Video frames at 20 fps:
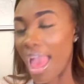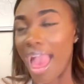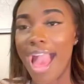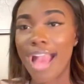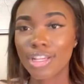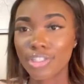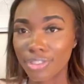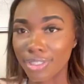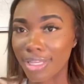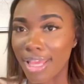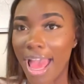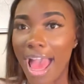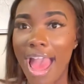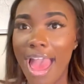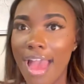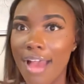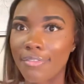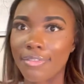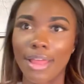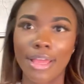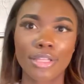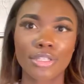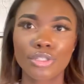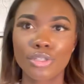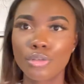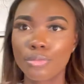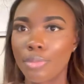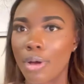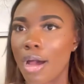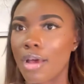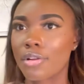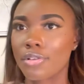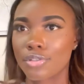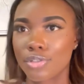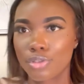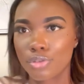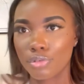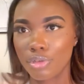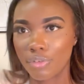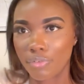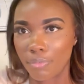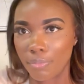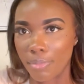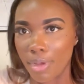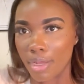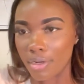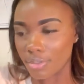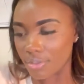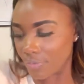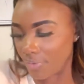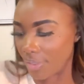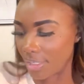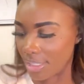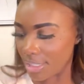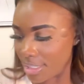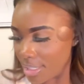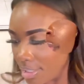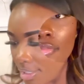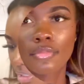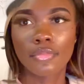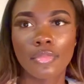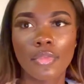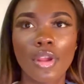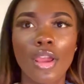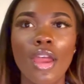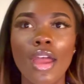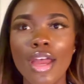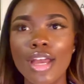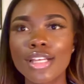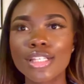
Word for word: Actually, I have like two different bottles of hand sanitizer.